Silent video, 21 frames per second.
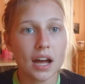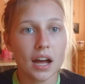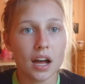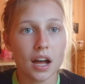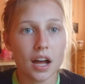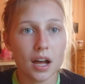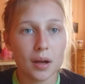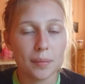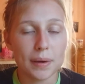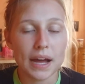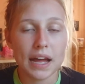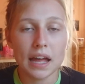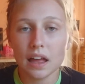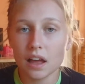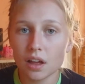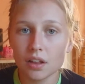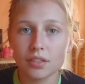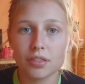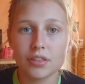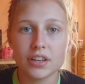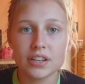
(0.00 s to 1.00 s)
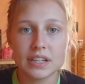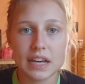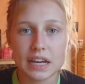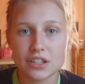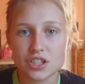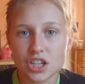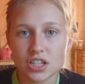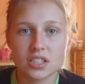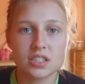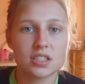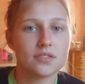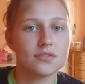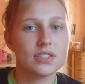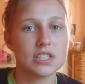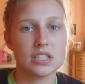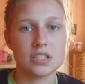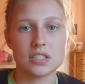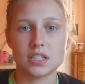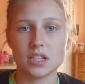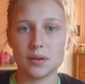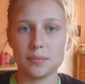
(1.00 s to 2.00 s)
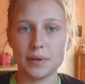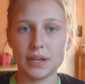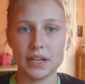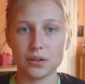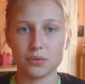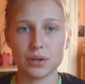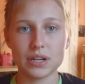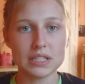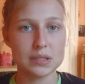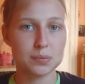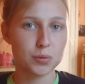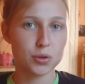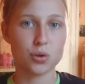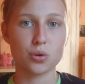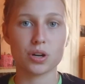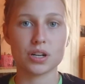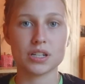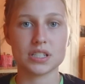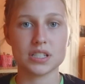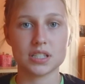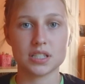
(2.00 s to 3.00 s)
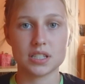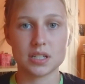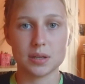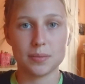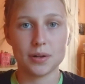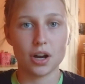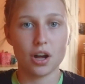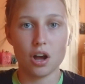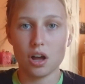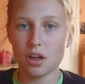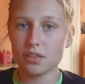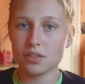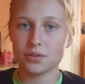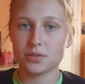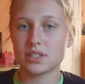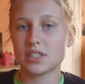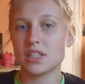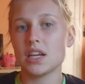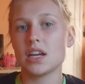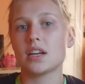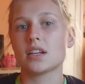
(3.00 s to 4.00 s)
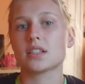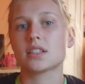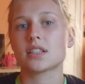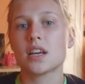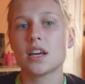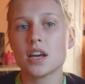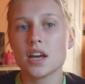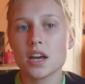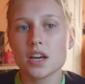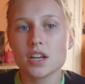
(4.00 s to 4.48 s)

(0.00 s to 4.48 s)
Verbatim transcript: um, a healthy digestive system and respiratory system and all of those things.